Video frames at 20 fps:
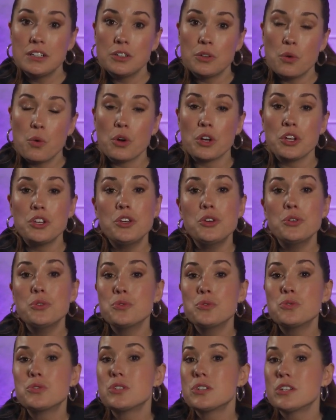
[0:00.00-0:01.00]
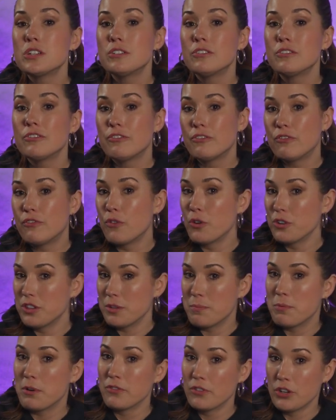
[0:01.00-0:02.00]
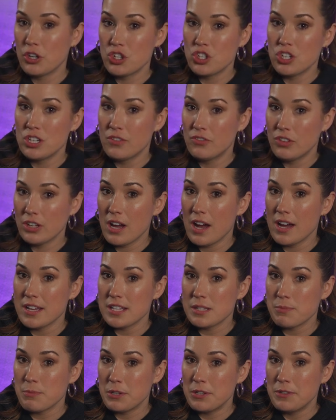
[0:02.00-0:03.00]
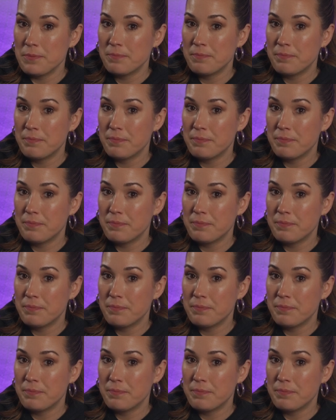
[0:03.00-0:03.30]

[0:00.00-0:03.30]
or used for the perversion of the gospel.